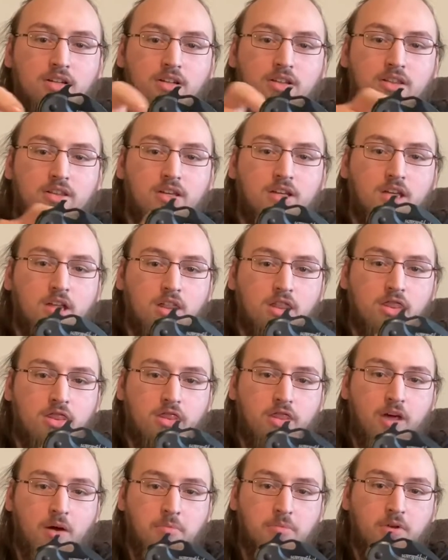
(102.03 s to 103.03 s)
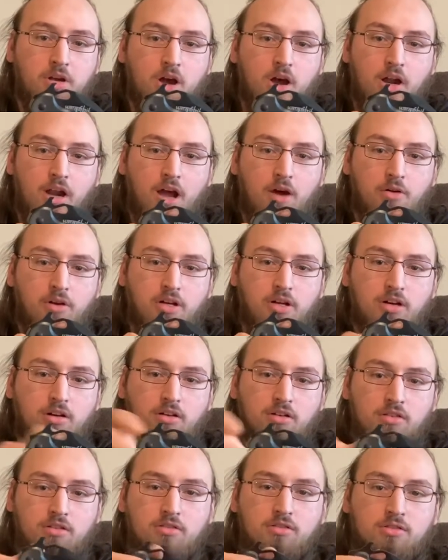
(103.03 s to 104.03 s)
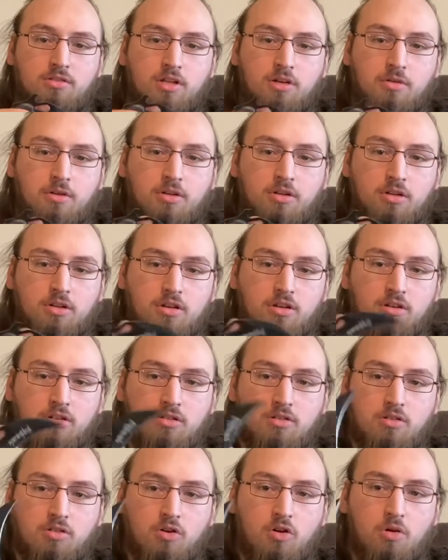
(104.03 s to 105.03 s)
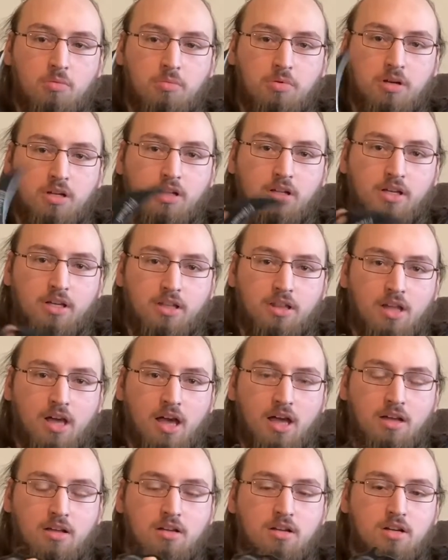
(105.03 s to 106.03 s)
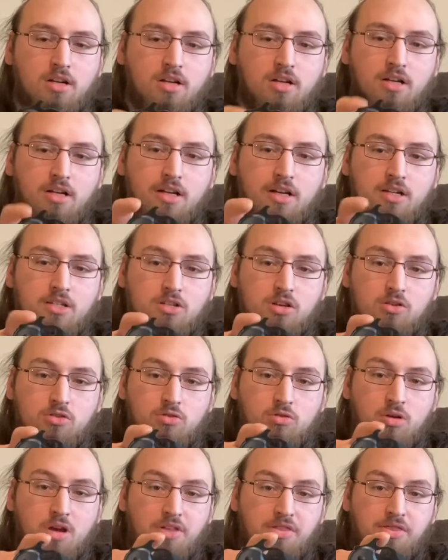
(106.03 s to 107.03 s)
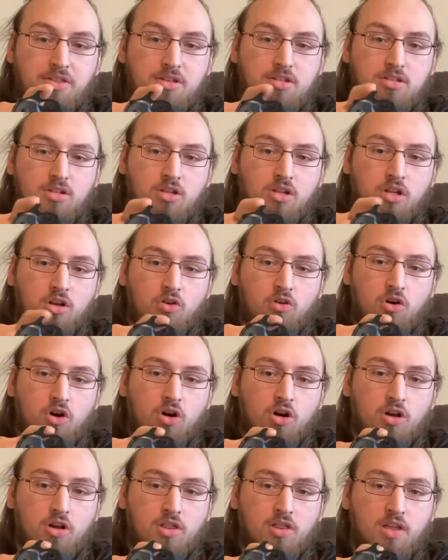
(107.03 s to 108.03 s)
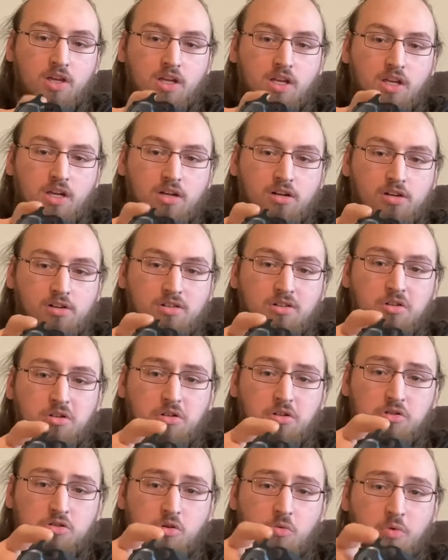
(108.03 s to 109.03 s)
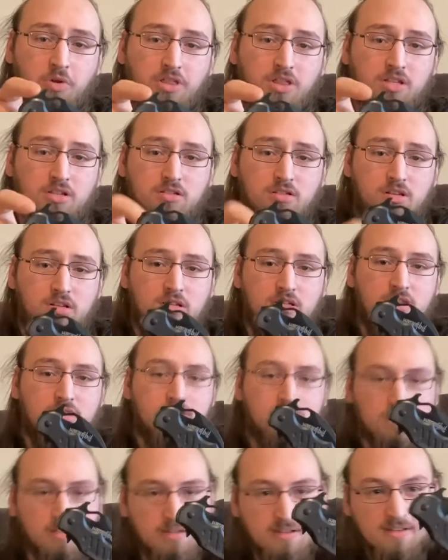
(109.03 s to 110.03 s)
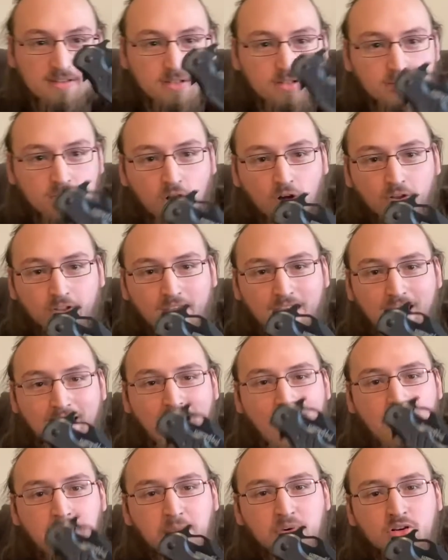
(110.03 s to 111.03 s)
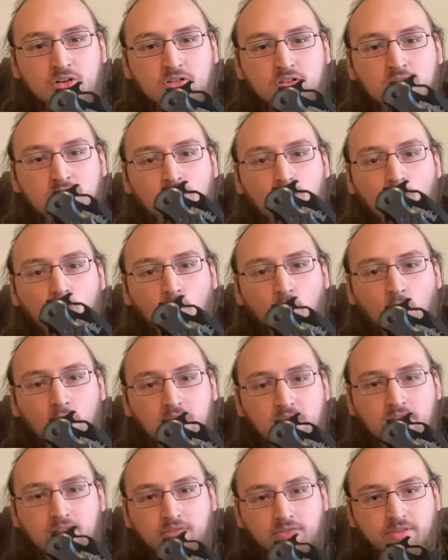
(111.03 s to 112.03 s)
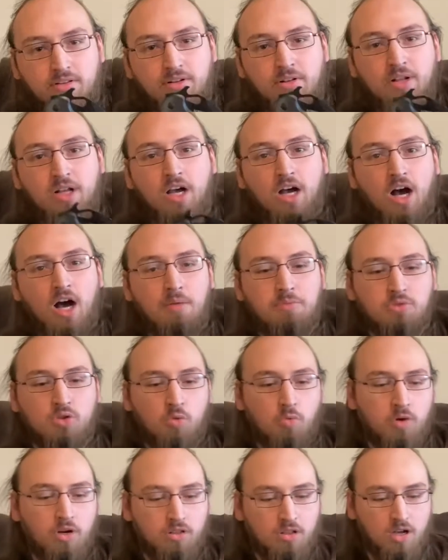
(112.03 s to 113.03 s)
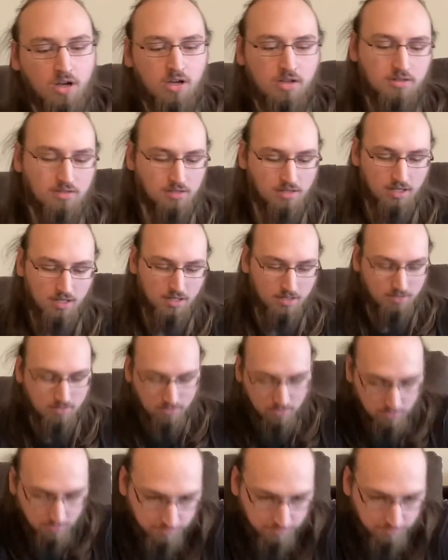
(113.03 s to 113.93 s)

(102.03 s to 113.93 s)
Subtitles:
the thumb cut out here, so you can open it like that. It's also got this little hook thing here. So what this is this is called a Emerson Wave. So what it does is,